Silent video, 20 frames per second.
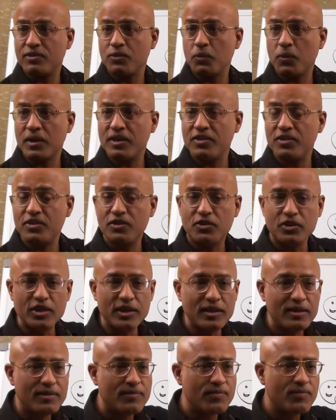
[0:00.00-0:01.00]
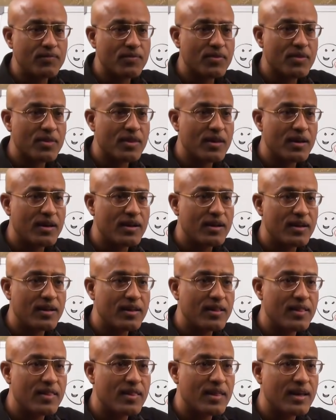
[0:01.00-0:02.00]
So what is this gene?
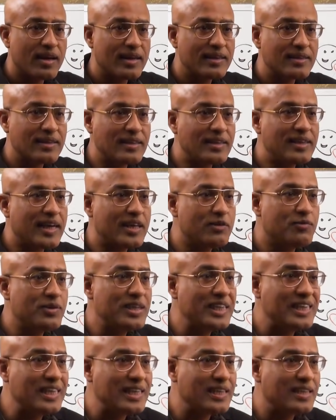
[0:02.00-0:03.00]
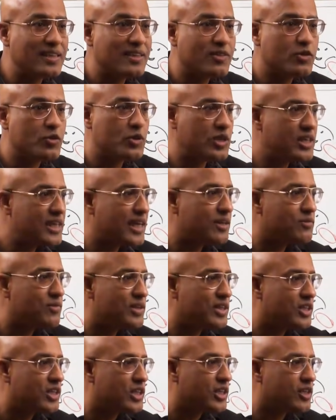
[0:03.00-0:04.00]
ENV gene. So
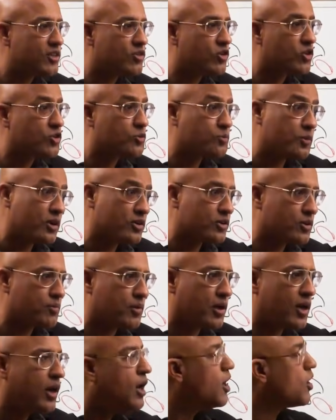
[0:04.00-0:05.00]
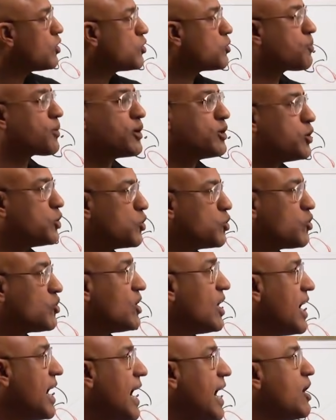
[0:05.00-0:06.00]
ENV gene is responsible to produce
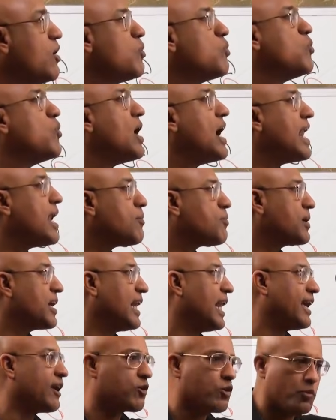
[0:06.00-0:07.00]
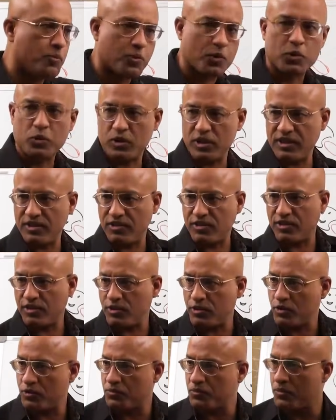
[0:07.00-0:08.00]
enveloped glycoproteins,
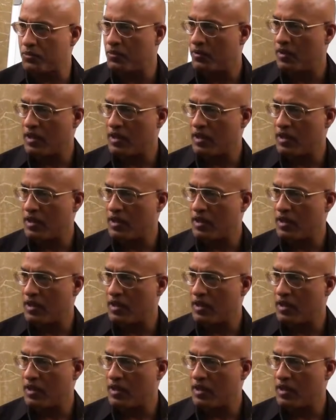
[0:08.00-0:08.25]
these two.